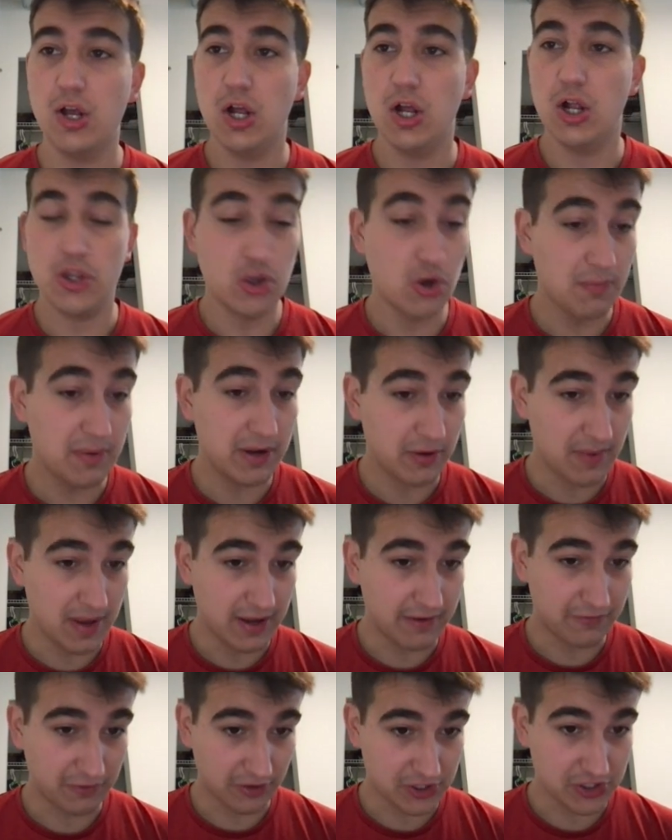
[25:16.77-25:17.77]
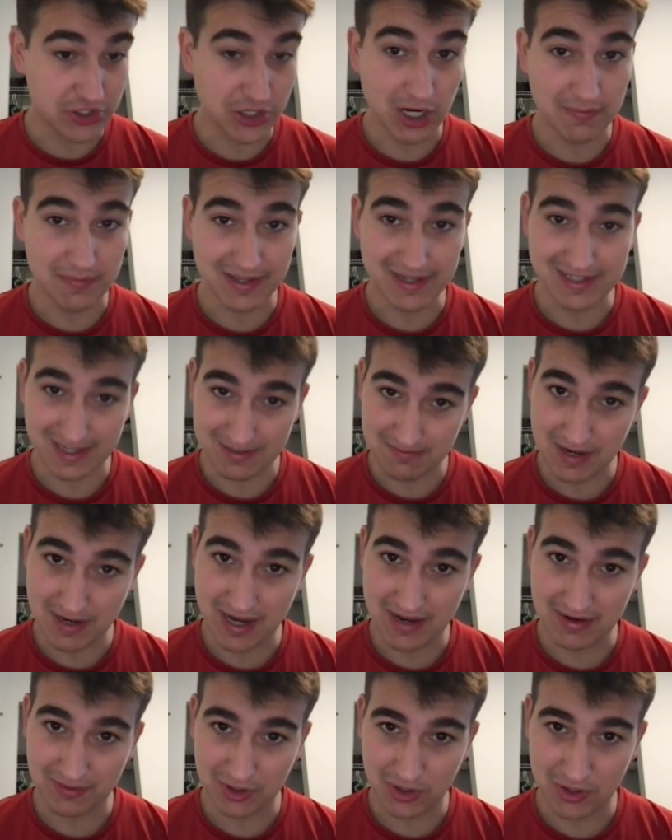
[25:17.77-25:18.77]
no better man for the job than
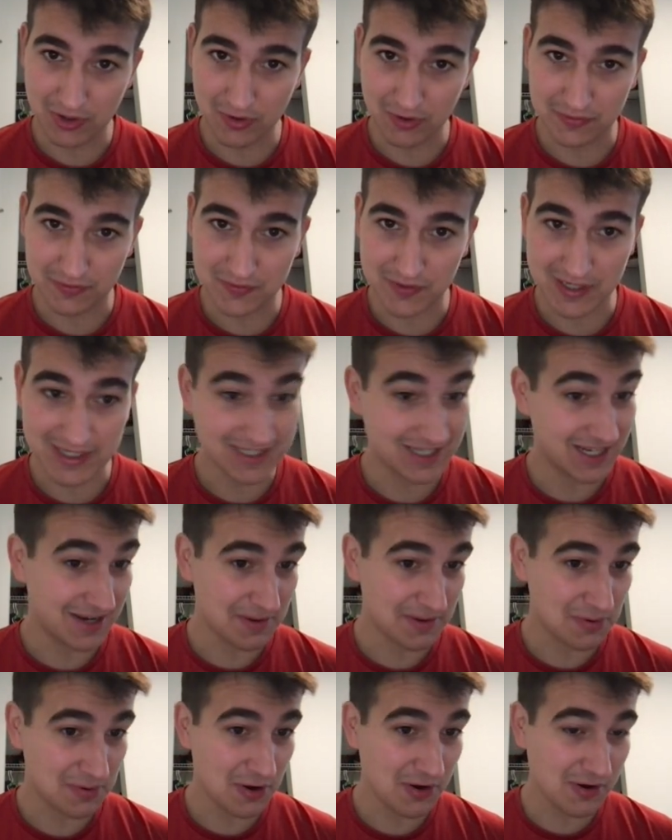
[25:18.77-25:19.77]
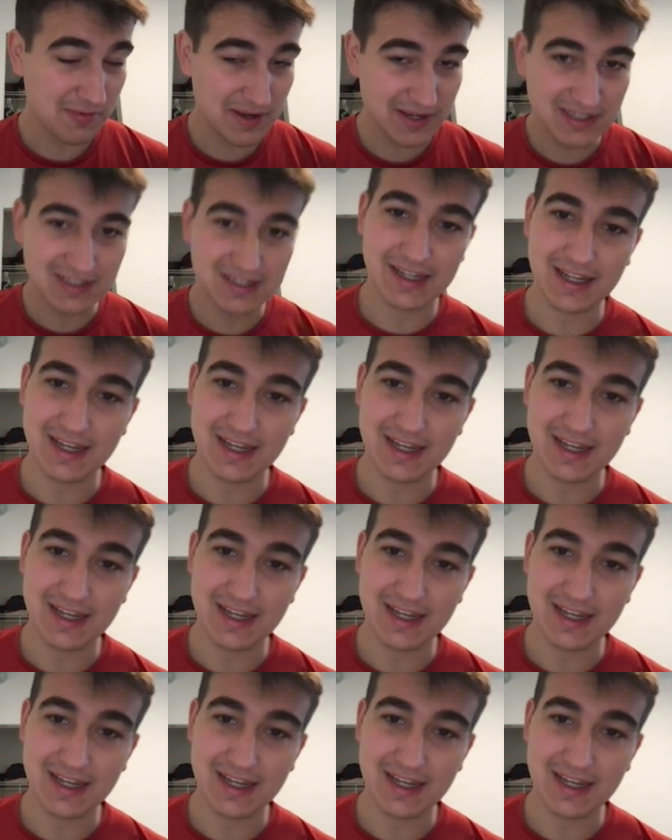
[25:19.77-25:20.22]
my good old friend dynamic programming.